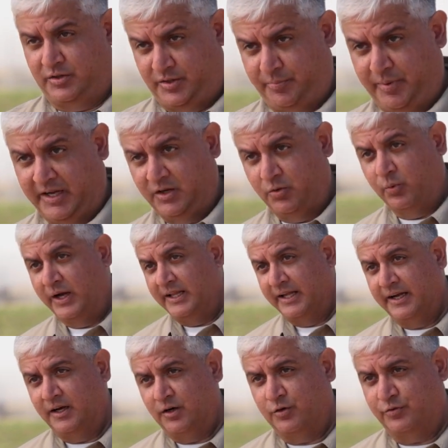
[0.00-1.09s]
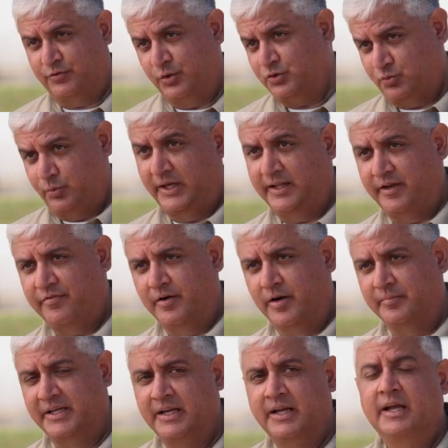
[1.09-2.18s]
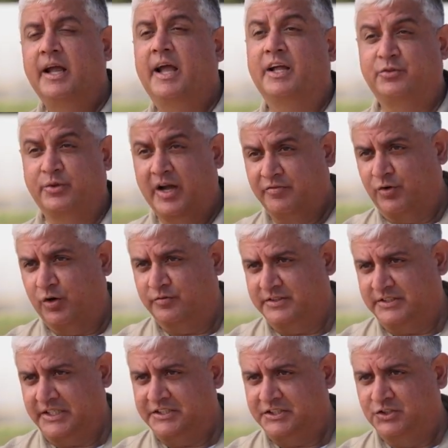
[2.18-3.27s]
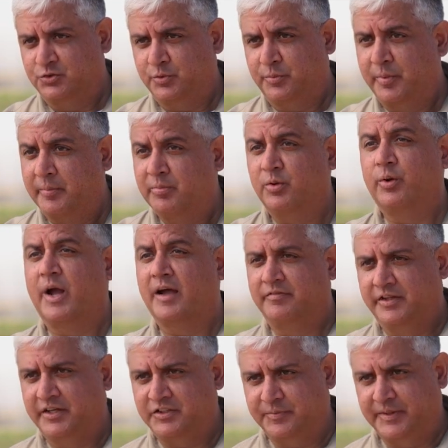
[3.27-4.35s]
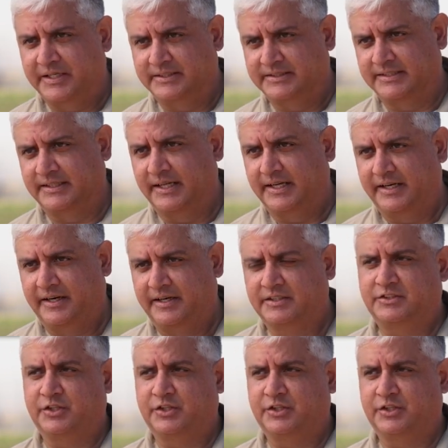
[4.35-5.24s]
depending where they are, of course, where they're farming, and to have conversations with people who have the experience in that area.